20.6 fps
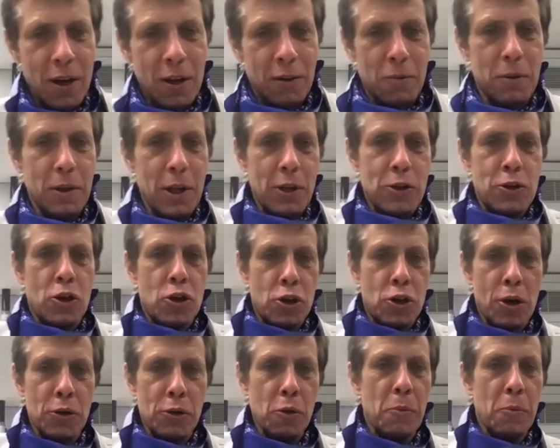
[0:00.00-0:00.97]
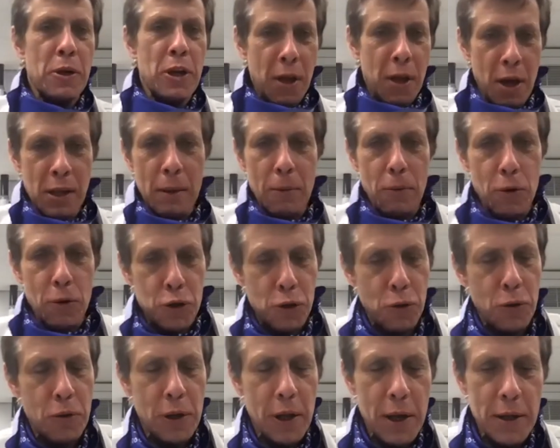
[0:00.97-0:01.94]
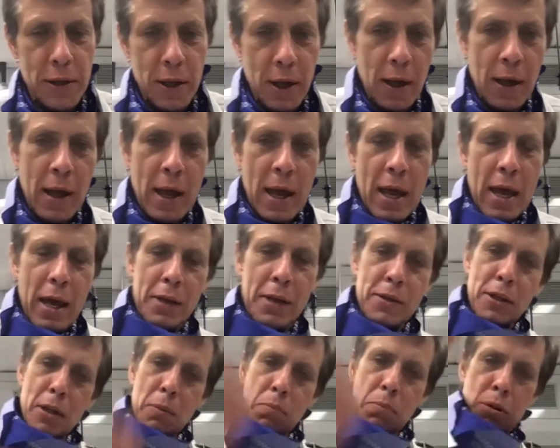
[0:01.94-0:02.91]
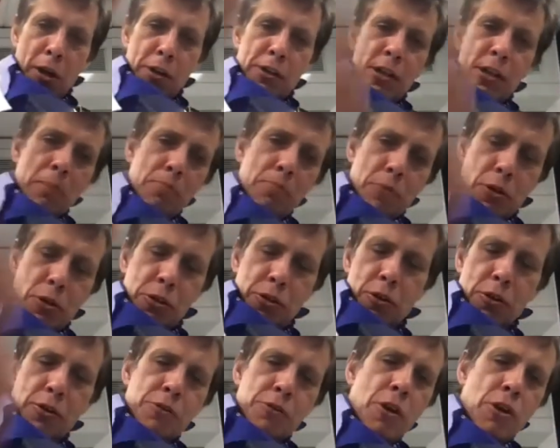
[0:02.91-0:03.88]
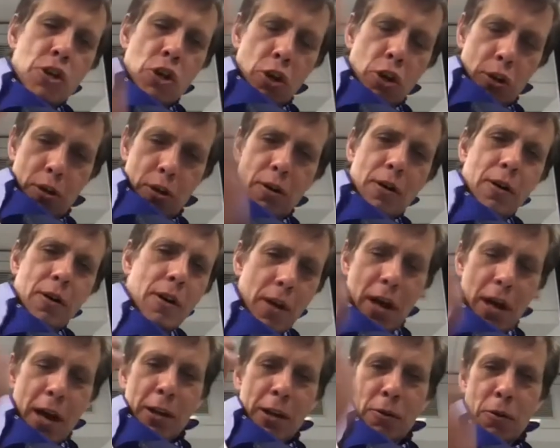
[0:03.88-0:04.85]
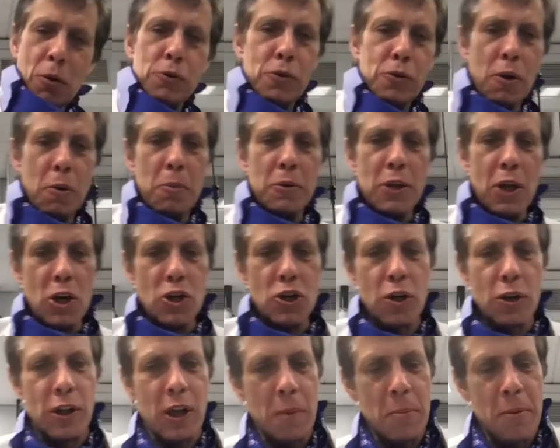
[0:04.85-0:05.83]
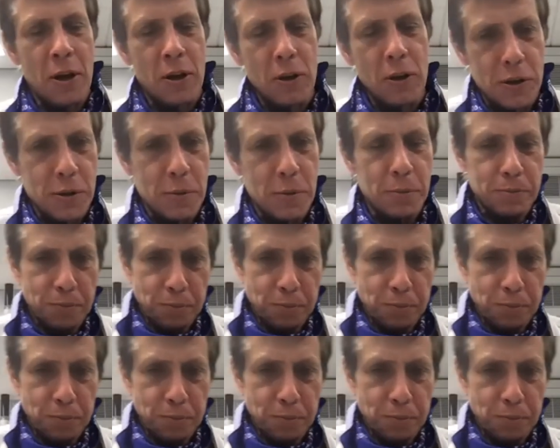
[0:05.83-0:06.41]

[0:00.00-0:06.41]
to like t-shirt mannequin I will show you later, and then apply some stretching and also elimination chemicals